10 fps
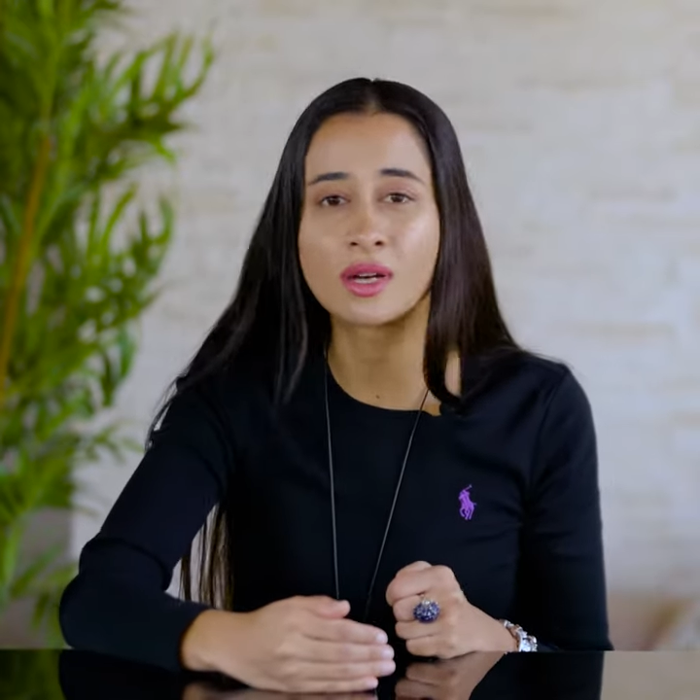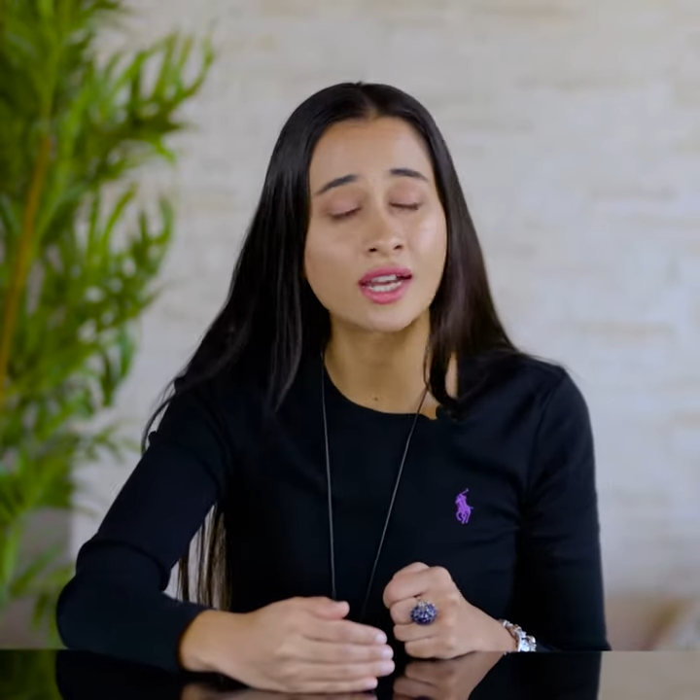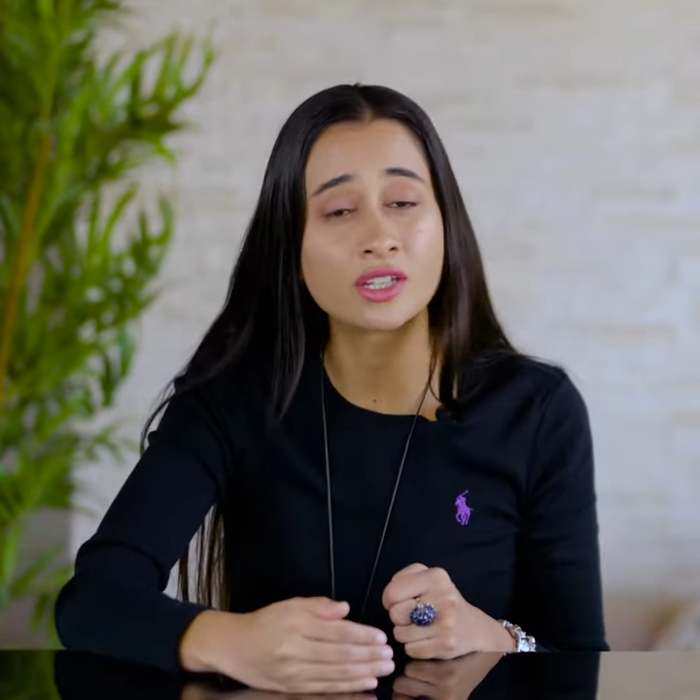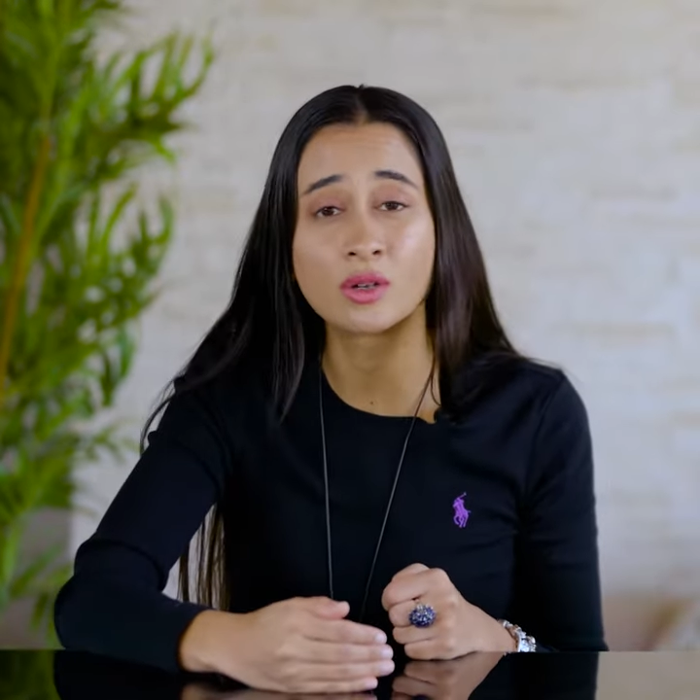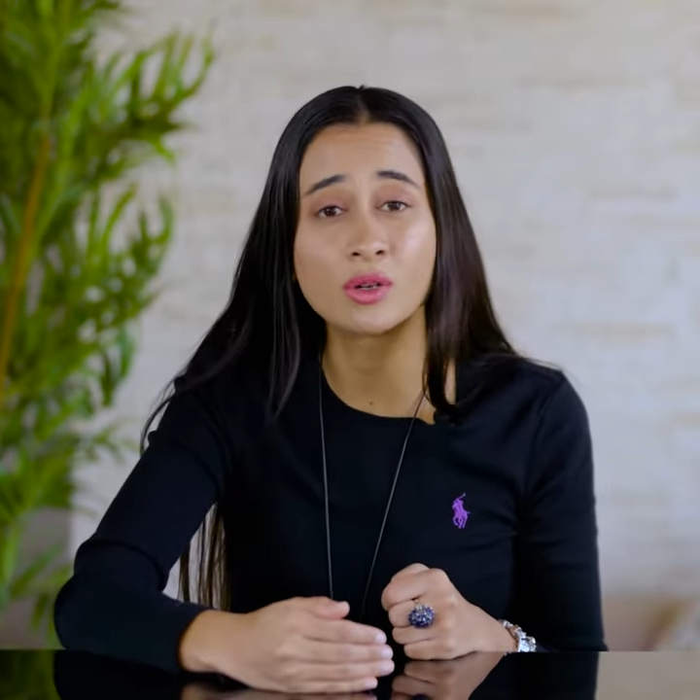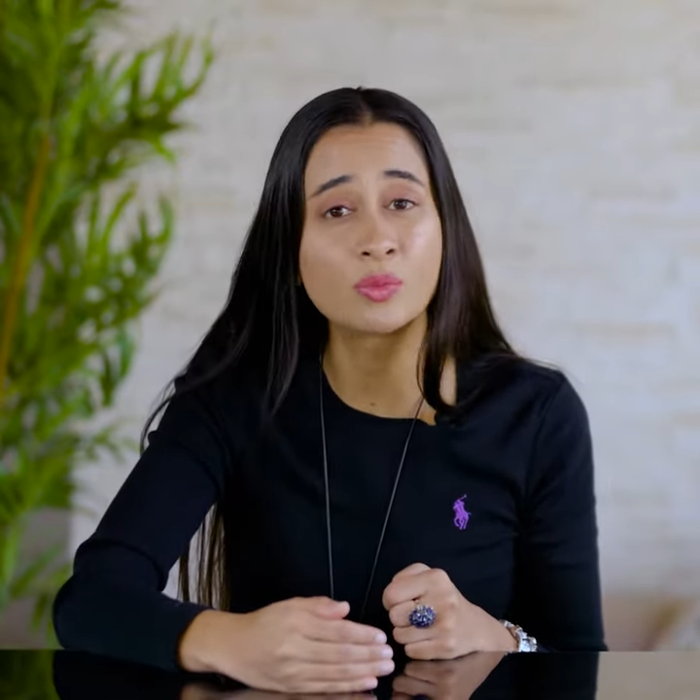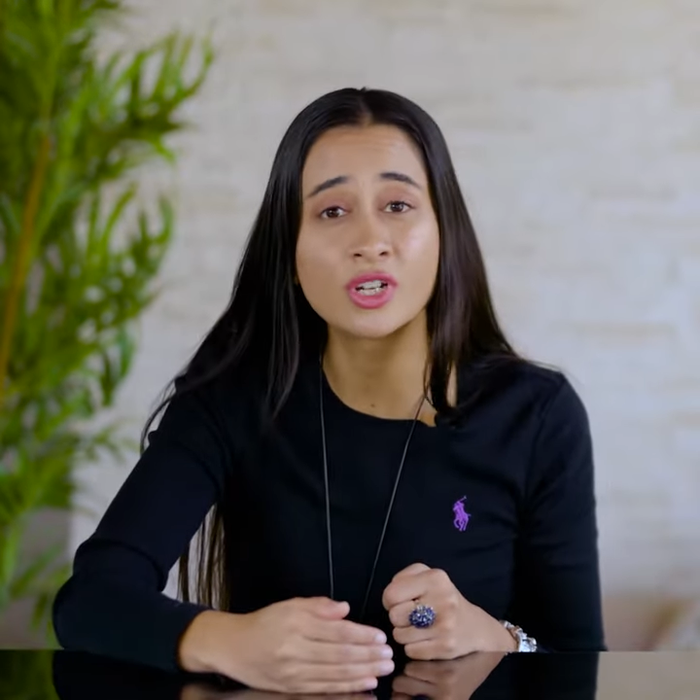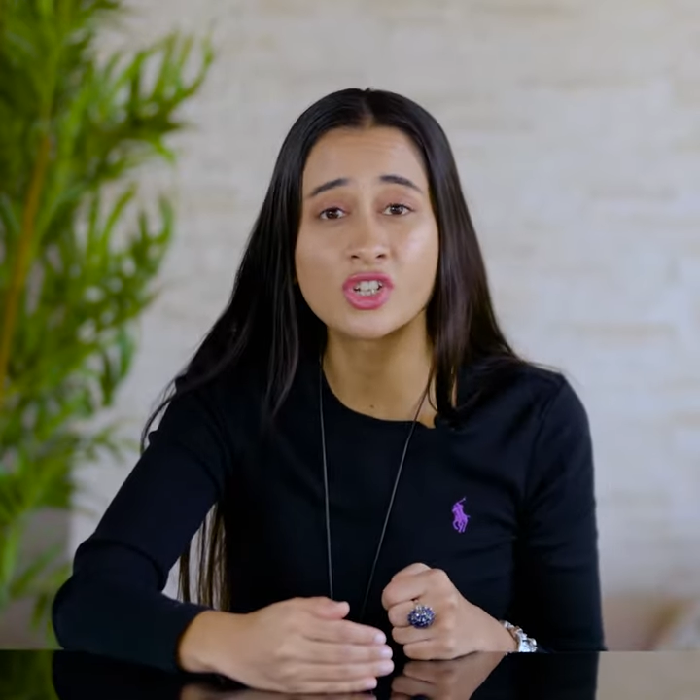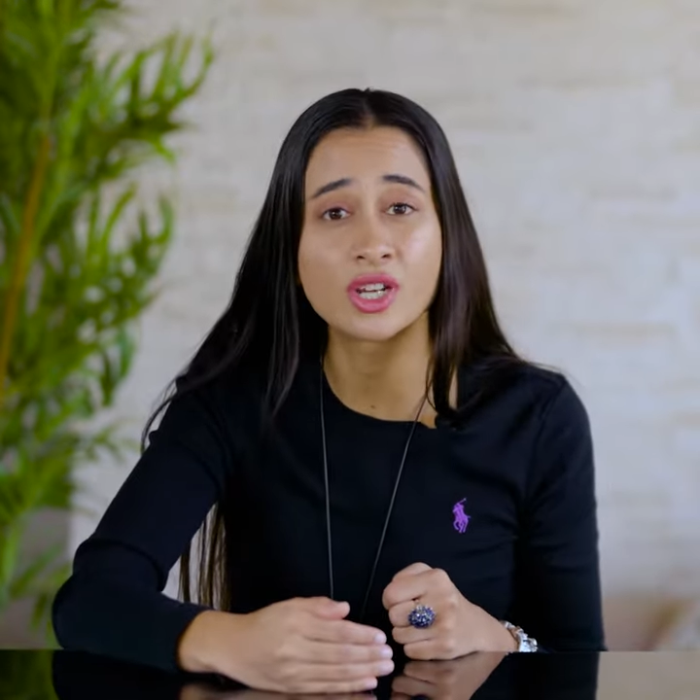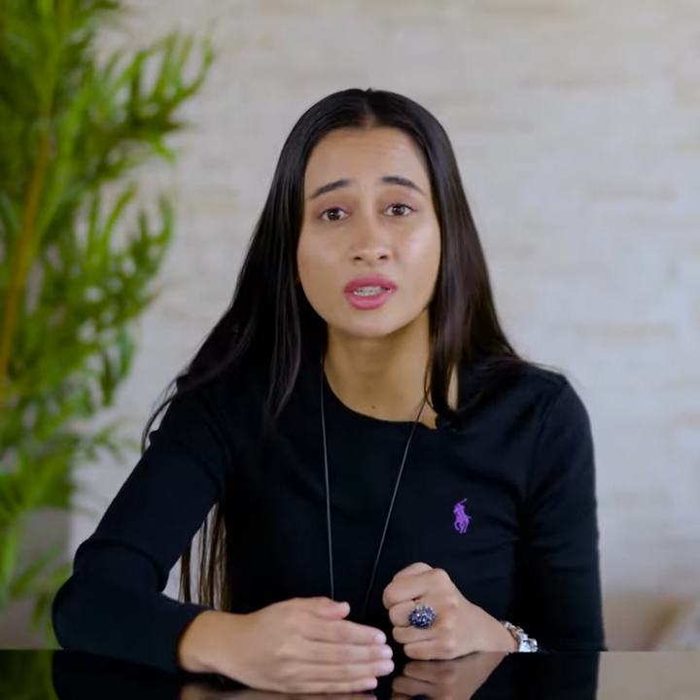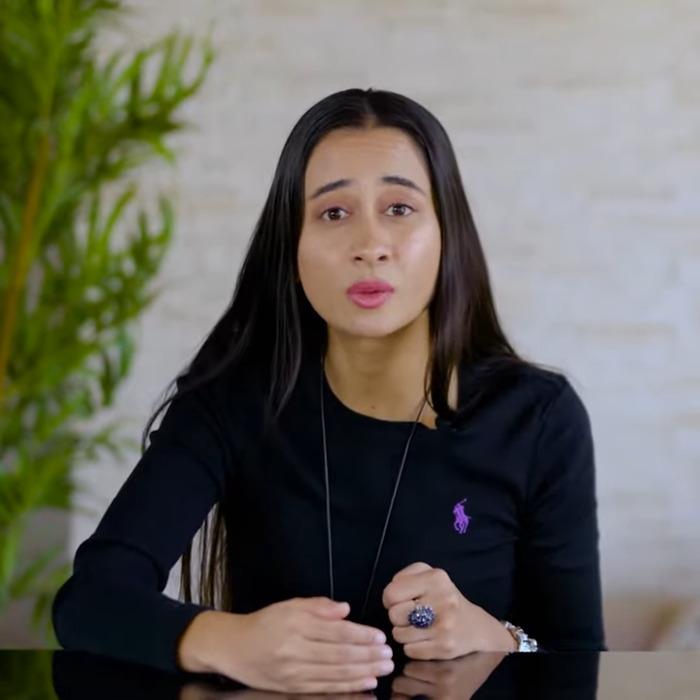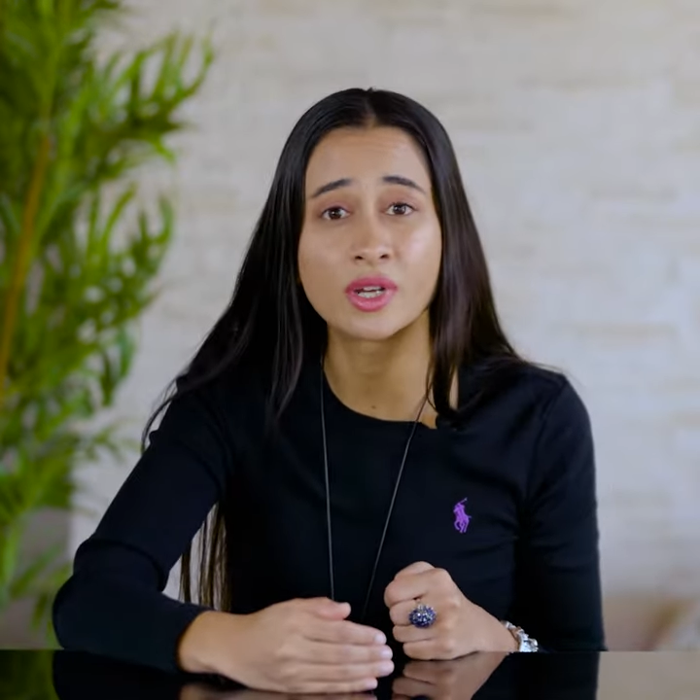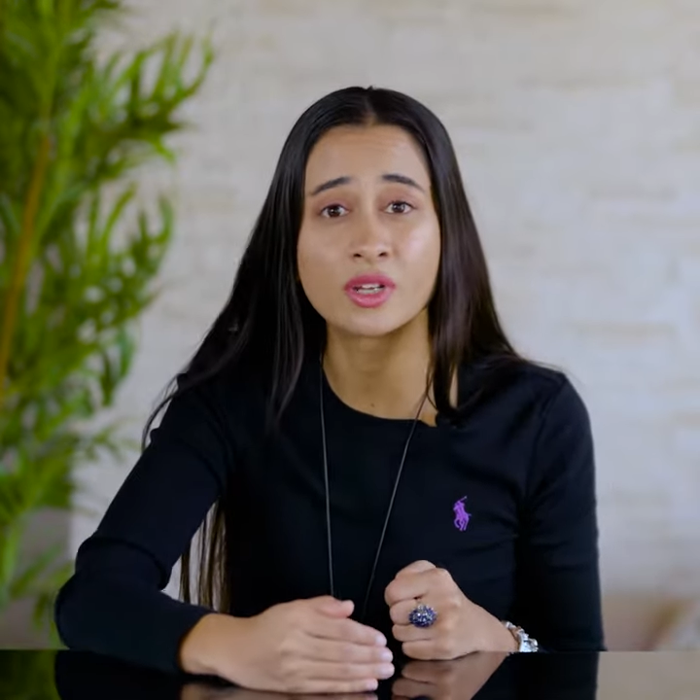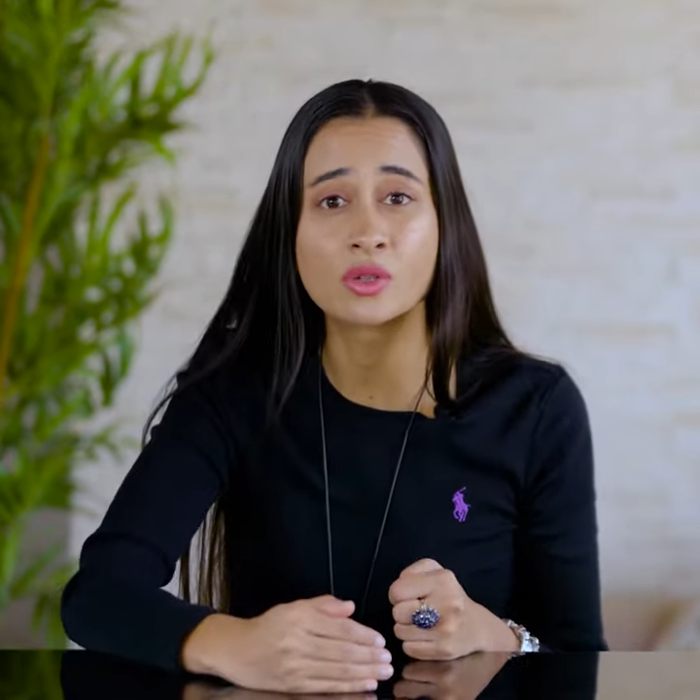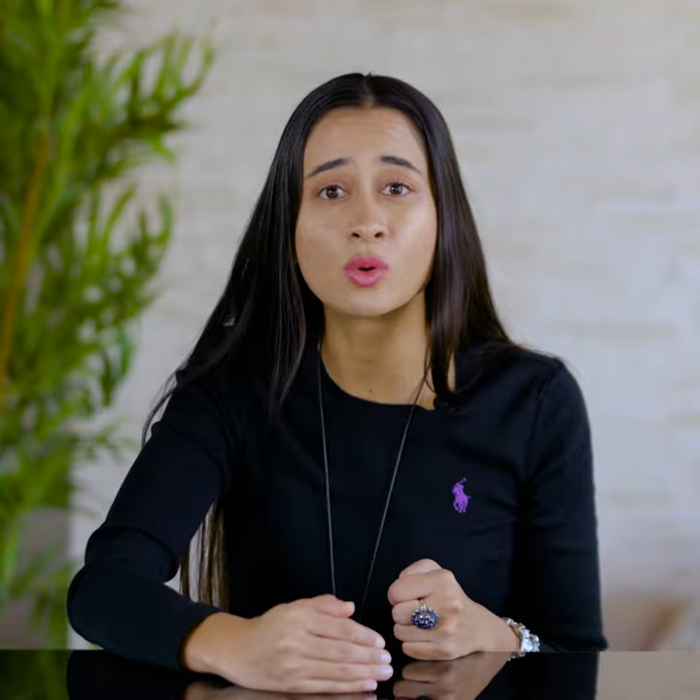I don't appreciate the way
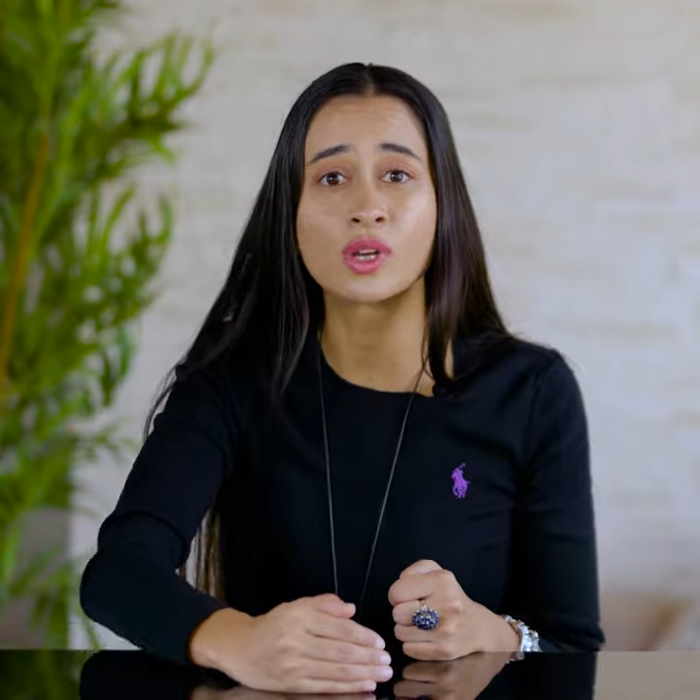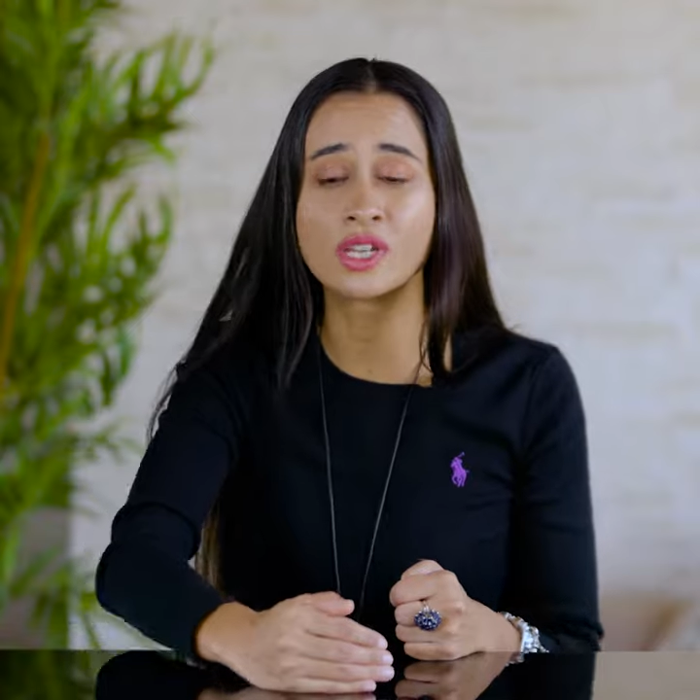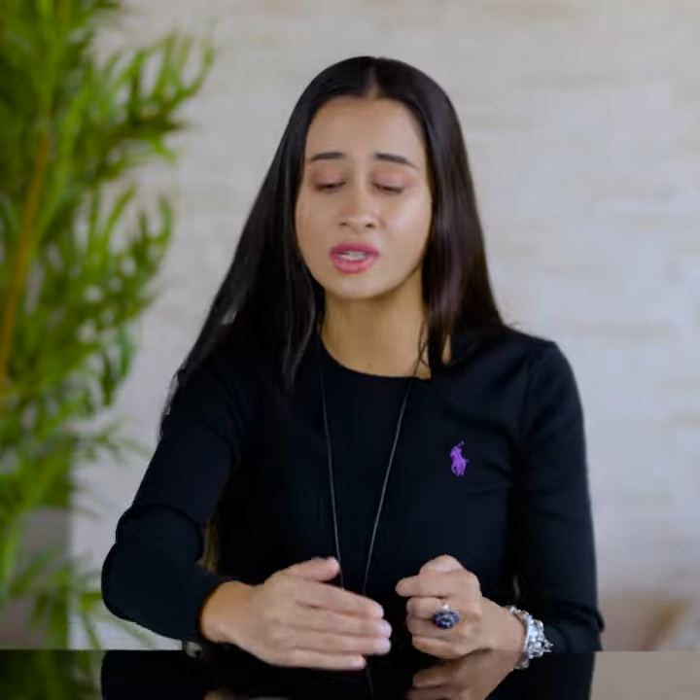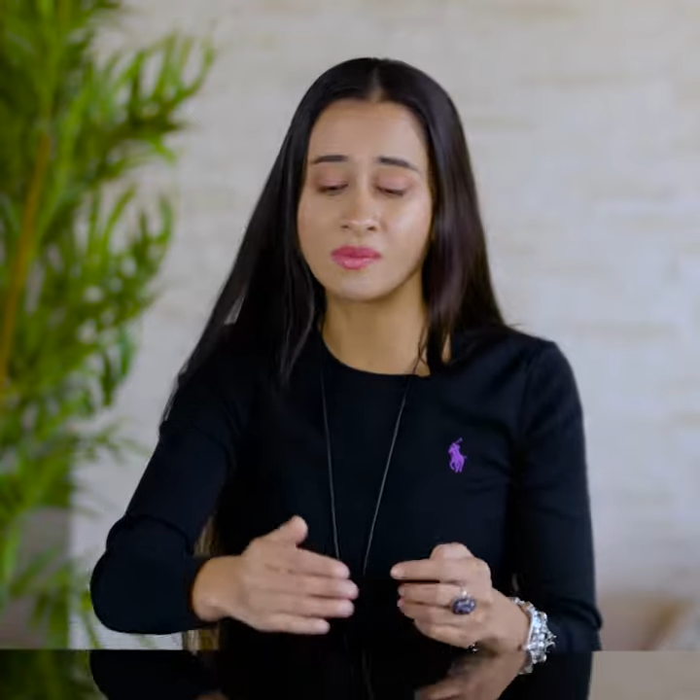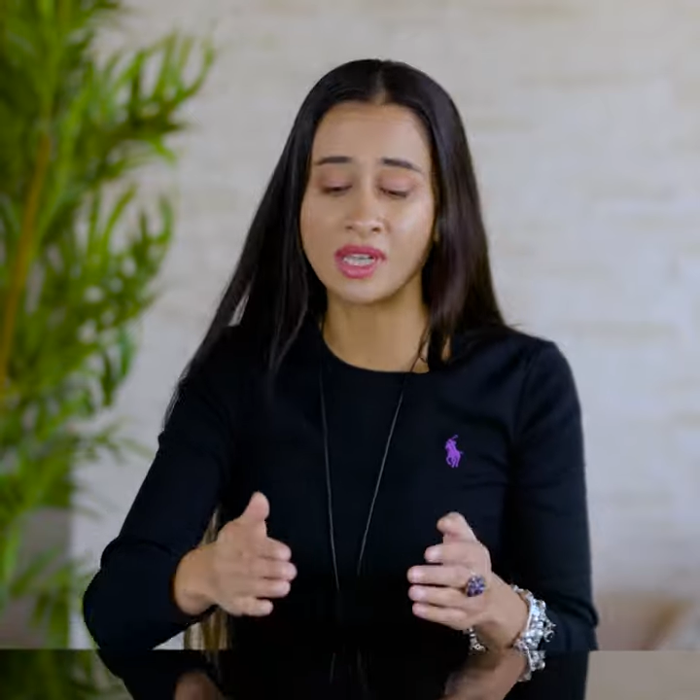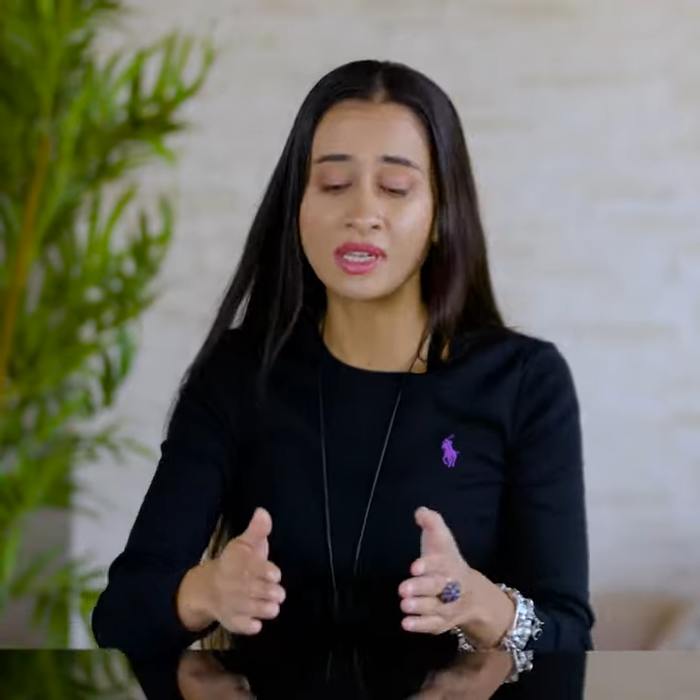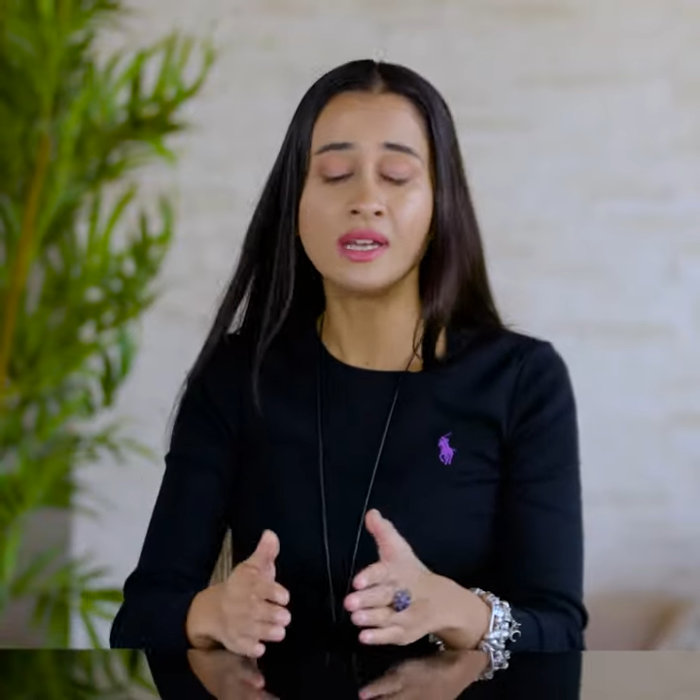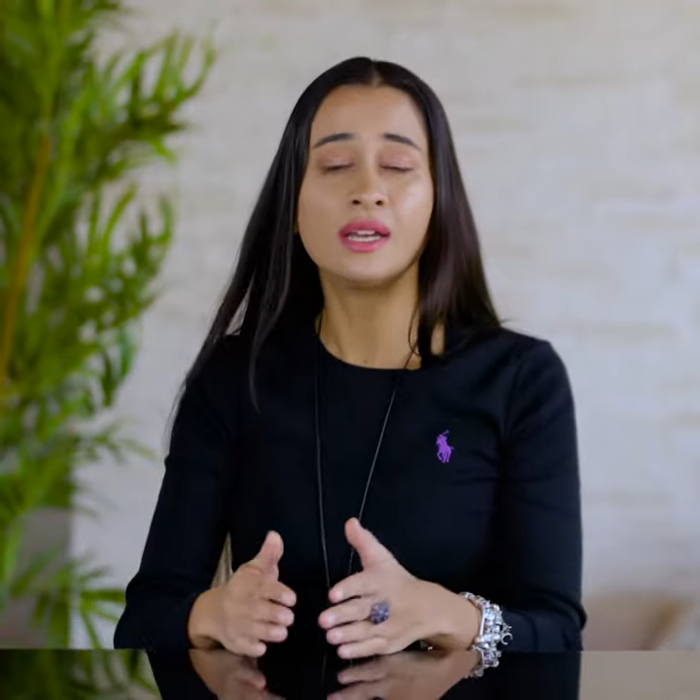you're talking to me.